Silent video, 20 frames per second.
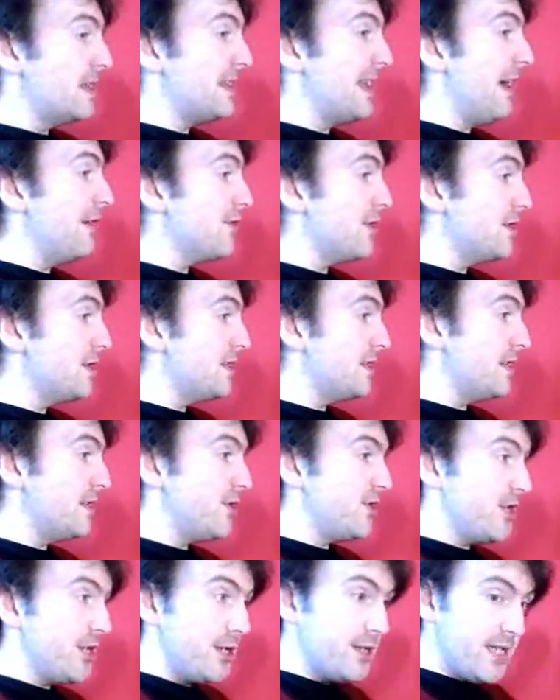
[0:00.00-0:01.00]
the soundtrack
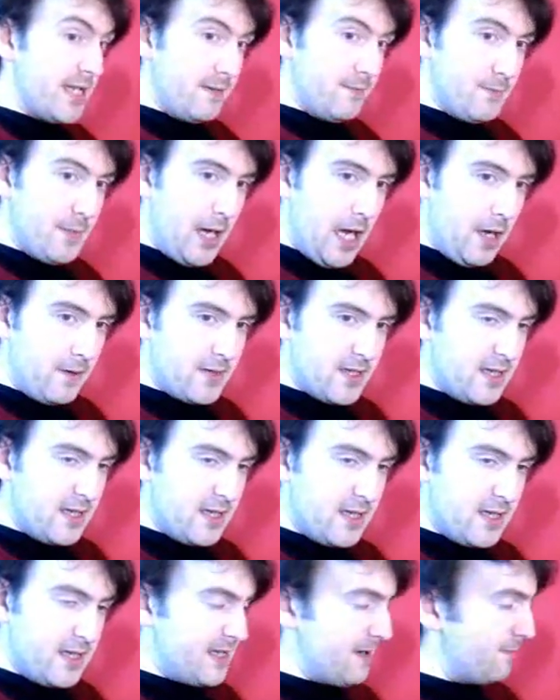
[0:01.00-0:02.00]
to Tim
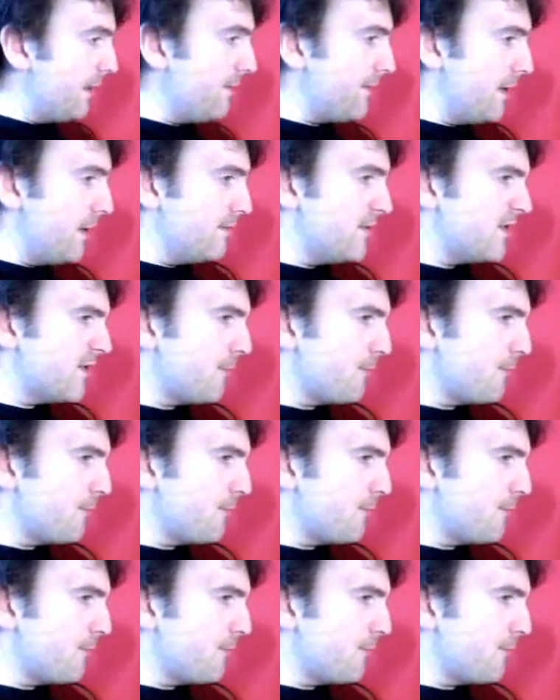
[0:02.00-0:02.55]
Burton films.